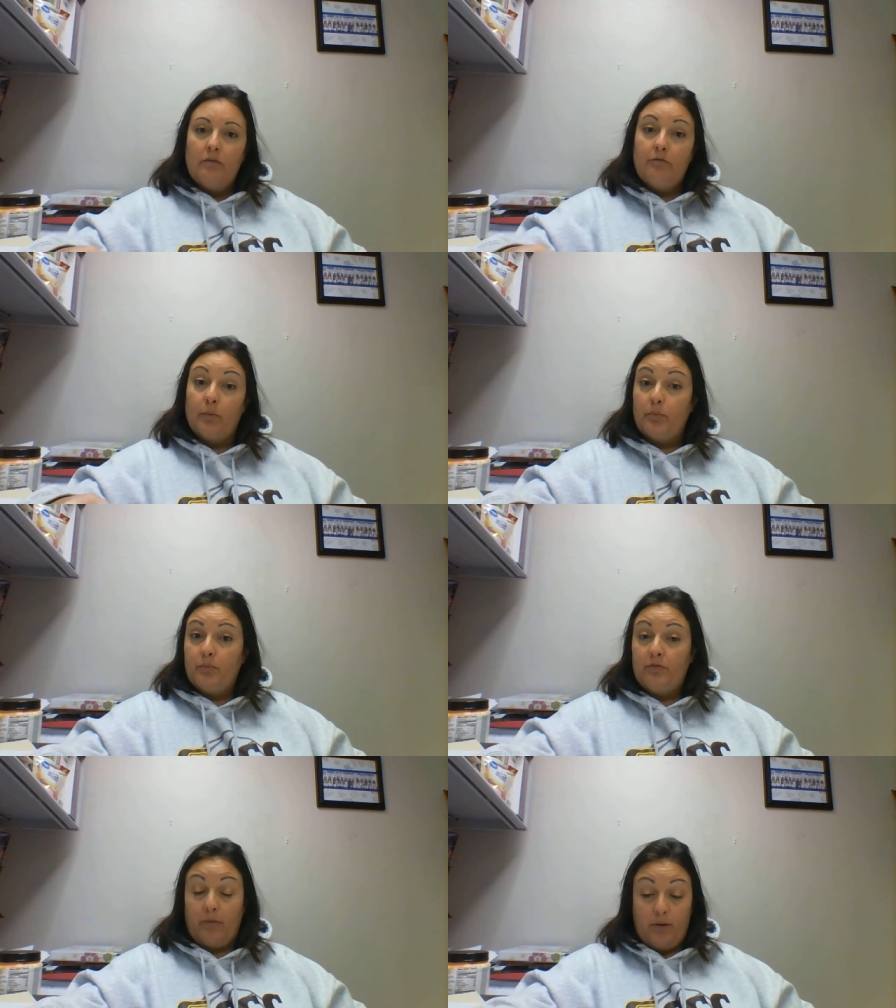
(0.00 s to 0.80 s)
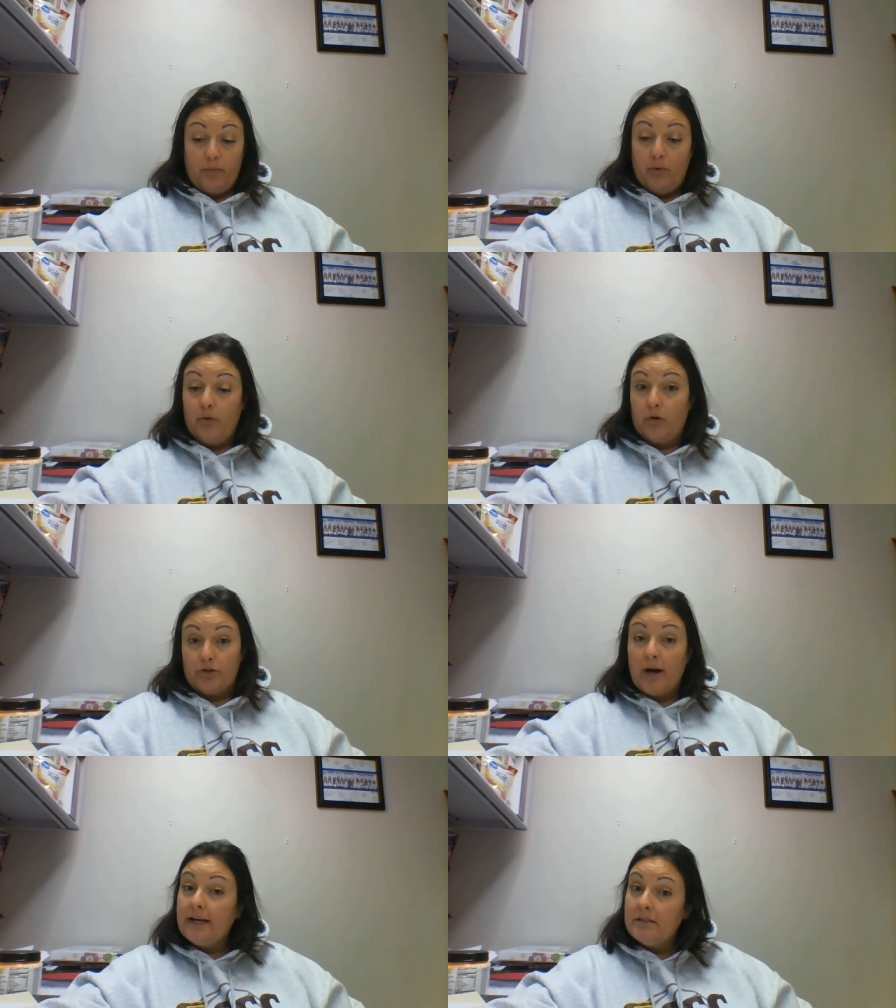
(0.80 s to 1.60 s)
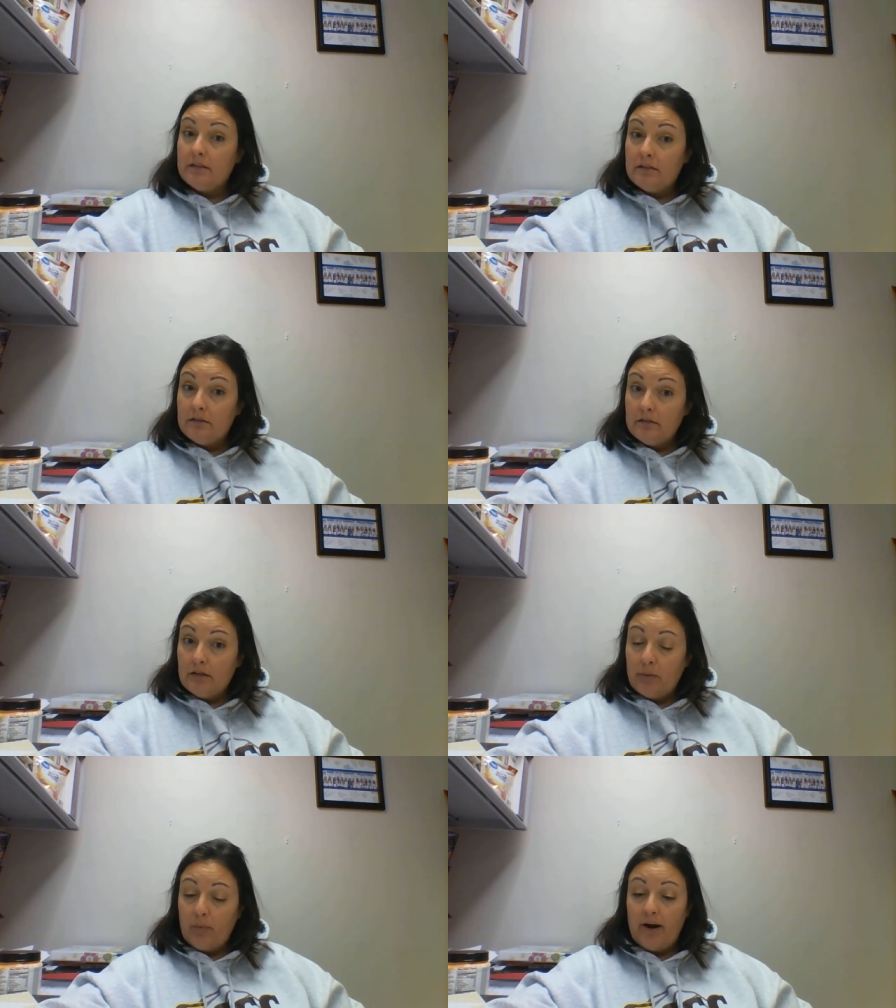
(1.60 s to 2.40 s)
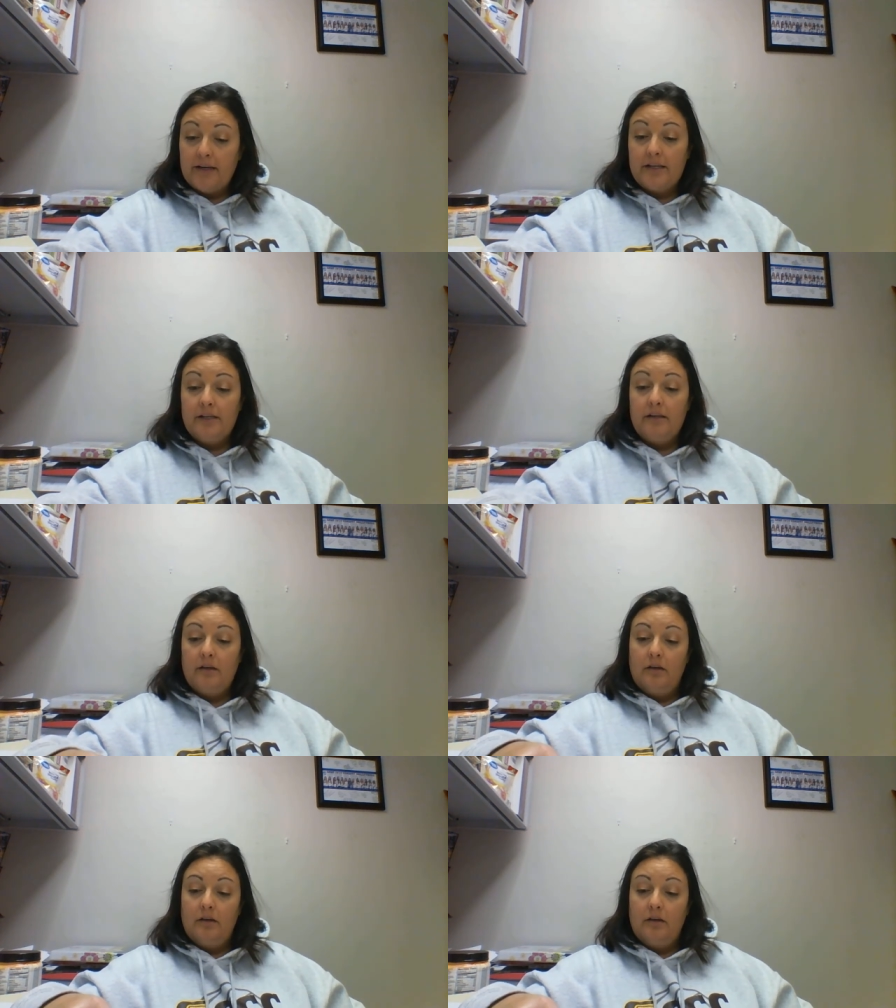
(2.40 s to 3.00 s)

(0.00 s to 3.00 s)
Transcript: for people who are trying to get pregnant,